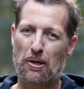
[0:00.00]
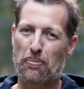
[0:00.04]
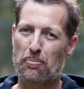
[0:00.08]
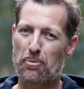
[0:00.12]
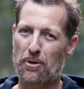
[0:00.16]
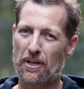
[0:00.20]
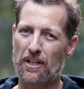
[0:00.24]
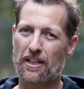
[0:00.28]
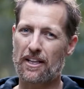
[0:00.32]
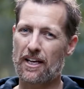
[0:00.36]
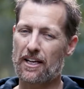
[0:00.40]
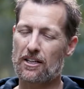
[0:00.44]

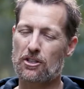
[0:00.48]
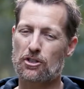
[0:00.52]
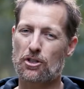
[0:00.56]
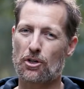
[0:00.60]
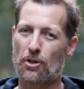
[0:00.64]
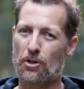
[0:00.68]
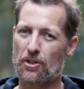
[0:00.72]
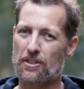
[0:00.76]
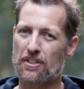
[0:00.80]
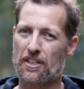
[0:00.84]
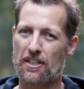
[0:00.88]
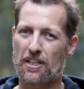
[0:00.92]
Britt then
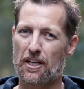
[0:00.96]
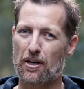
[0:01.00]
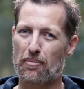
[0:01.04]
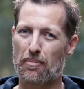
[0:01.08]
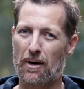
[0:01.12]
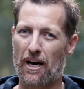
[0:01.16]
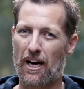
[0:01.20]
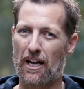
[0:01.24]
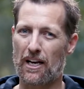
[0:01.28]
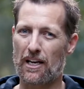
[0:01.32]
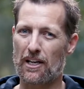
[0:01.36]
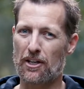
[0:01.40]
talked to them
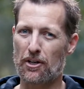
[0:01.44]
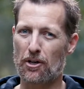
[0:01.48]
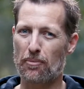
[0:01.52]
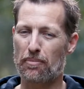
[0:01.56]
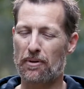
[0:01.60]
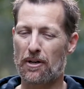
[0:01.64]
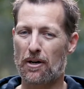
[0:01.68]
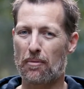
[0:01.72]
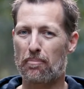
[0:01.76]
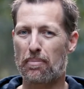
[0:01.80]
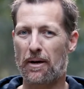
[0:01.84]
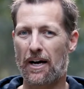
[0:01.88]
a little
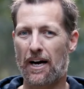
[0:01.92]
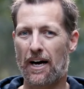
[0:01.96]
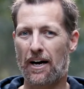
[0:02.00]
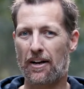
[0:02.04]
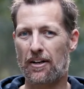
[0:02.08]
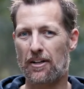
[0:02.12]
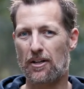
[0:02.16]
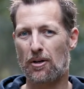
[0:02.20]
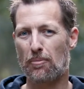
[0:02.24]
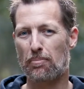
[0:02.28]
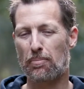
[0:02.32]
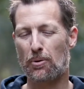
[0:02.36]
bit
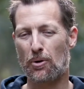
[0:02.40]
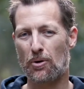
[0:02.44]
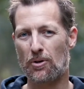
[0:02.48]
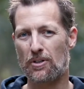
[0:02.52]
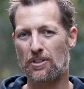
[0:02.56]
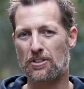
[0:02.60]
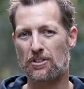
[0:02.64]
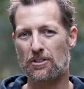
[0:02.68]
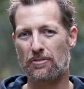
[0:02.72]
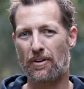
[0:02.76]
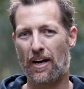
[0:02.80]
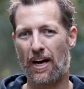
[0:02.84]
about the
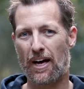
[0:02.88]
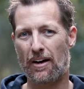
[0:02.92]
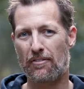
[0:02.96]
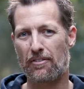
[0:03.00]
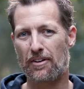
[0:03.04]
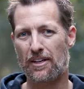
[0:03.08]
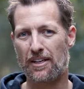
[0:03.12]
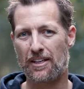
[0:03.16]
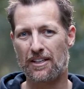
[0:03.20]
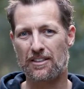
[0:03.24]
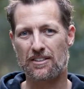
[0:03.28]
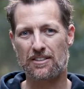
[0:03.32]
importance of
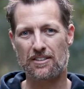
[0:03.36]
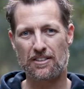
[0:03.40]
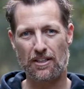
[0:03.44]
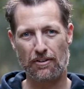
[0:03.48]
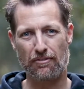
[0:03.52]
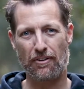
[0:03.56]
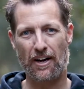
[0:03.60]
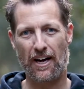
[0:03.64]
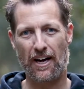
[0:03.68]
having stiff